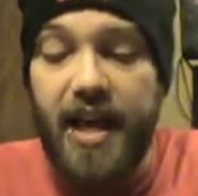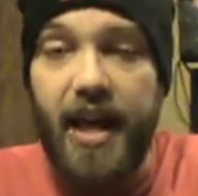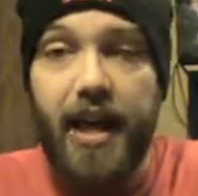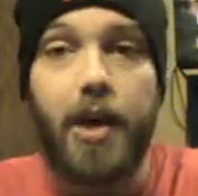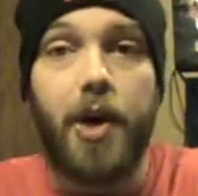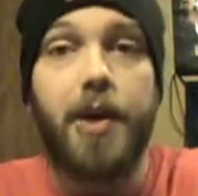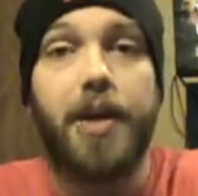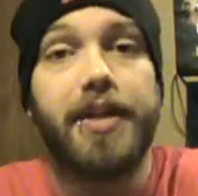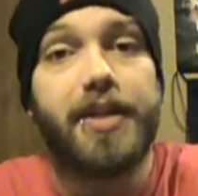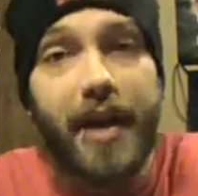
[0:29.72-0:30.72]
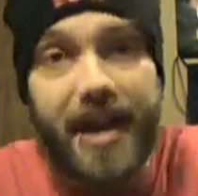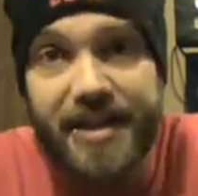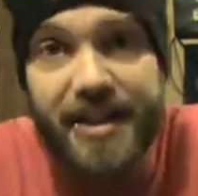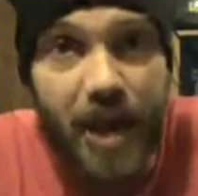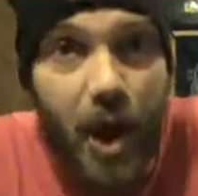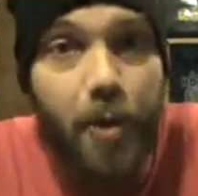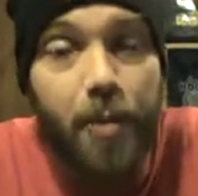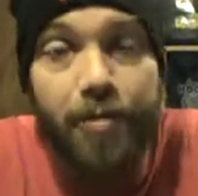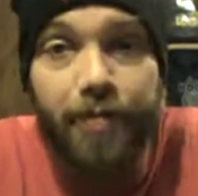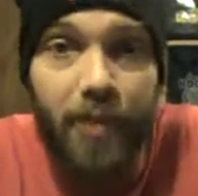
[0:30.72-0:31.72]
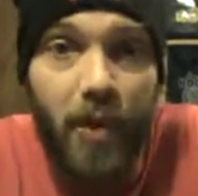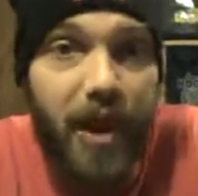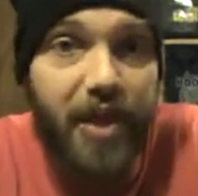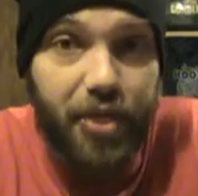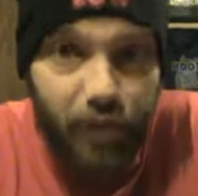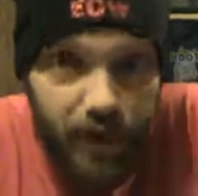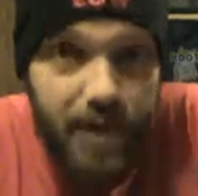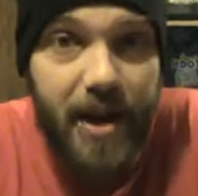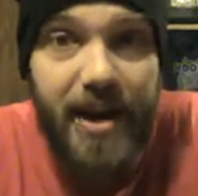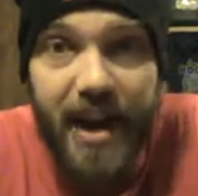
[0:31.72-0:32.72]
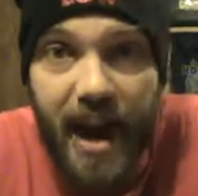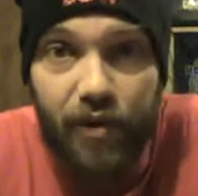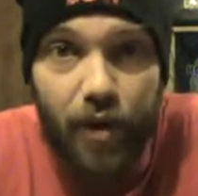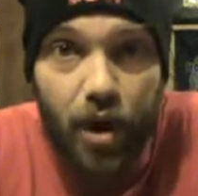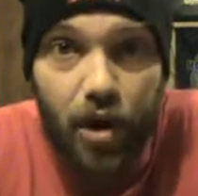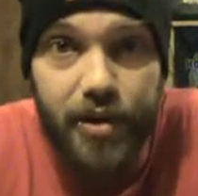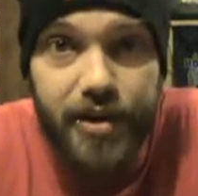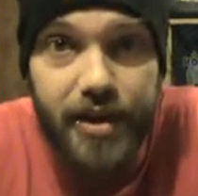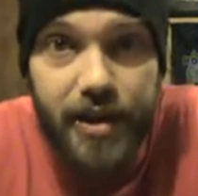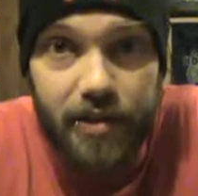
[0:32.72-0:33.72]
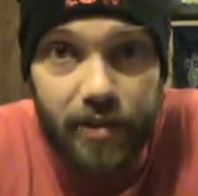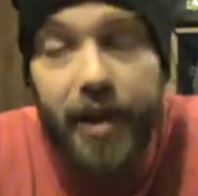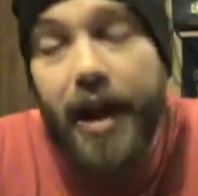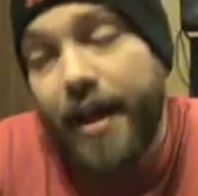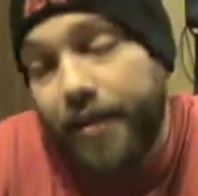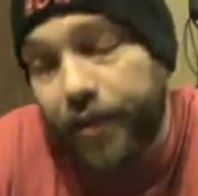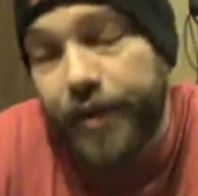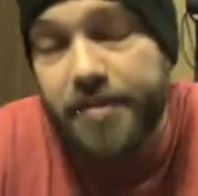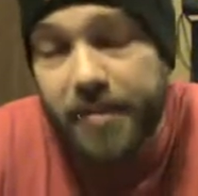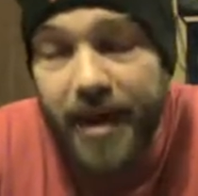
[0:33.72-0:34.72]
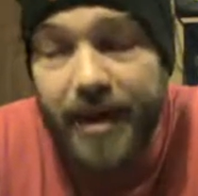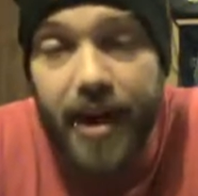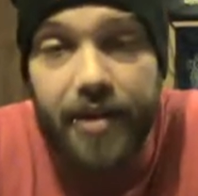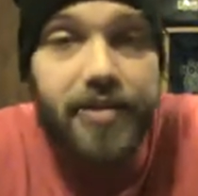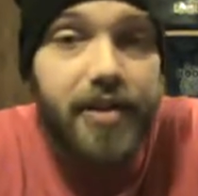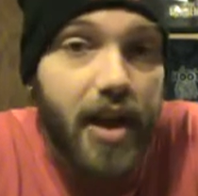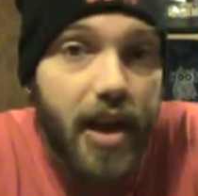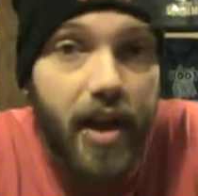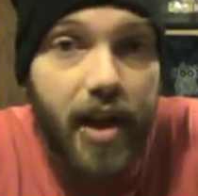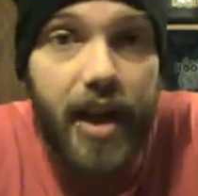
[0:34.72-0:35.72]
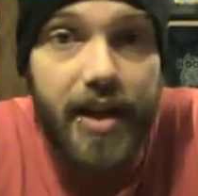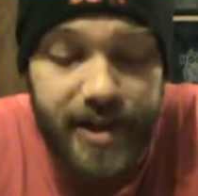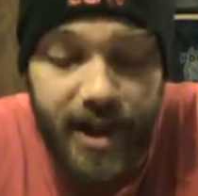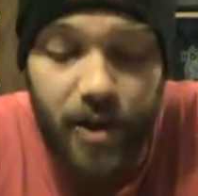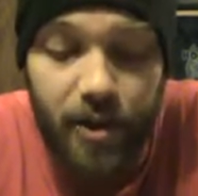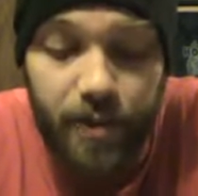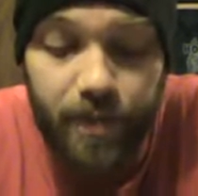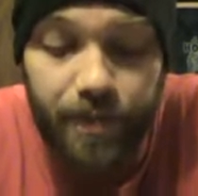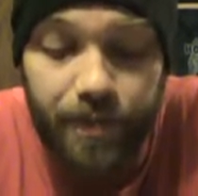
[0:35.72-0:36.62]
Oh, so let's just hope. We got 3 Monday Night Raws, well, and 3 SmackDowns, until